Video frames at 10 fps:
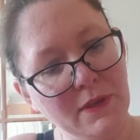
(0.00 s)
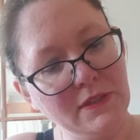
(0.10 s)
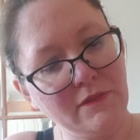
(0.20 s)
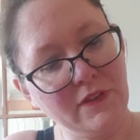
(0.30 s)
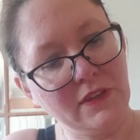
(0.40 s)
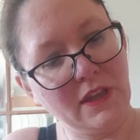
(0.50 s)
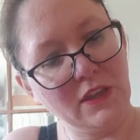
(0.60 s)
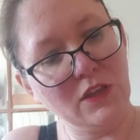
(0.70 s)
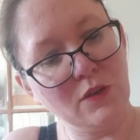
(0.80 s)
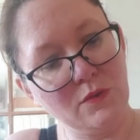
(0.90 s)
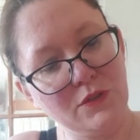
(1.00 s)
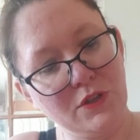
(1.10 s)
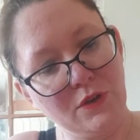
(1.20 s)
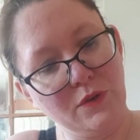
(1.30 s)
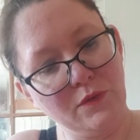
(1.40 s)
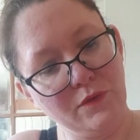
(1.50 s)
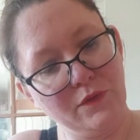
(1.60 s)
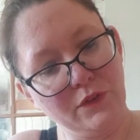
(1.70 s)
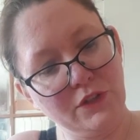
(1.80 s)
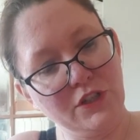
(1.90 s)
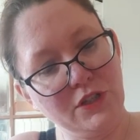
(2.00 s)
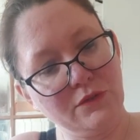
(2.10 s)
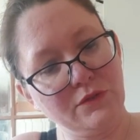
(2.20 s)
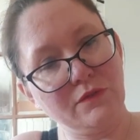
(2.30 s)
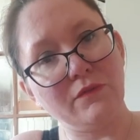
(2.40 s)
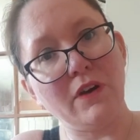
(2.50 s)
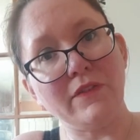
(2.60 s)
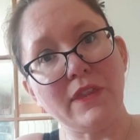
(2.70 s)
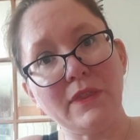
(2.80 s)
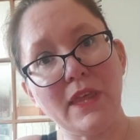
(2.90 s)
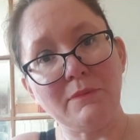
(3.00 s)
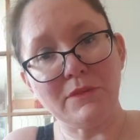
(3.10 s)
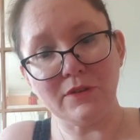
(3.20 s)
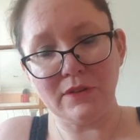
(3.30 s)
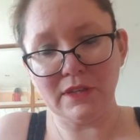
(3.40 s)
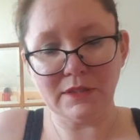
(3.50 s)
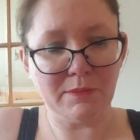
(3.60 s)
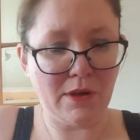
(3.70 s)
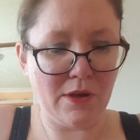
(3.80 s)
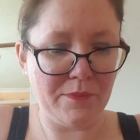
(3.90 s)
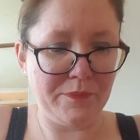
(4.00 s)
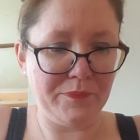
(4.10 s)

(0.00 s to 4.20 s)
be something that you do for the children rather than them doing this part.